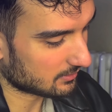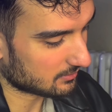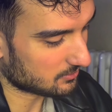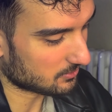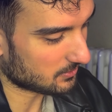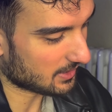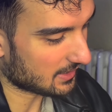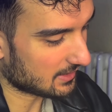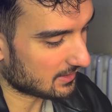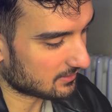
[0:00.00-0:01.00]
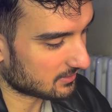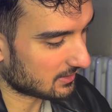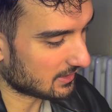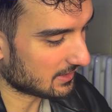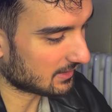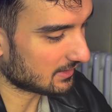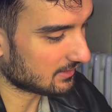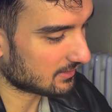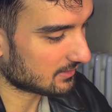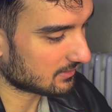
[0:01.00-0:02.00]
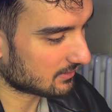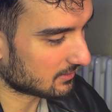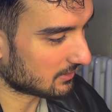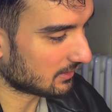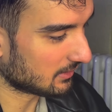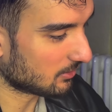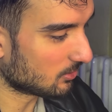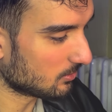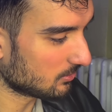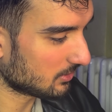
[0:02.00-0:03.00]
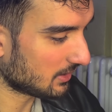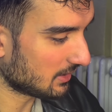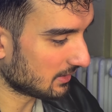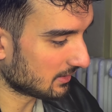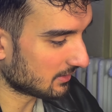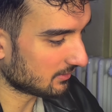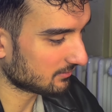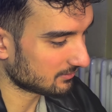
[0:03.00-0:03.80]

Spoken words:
you create it, click it, then go here,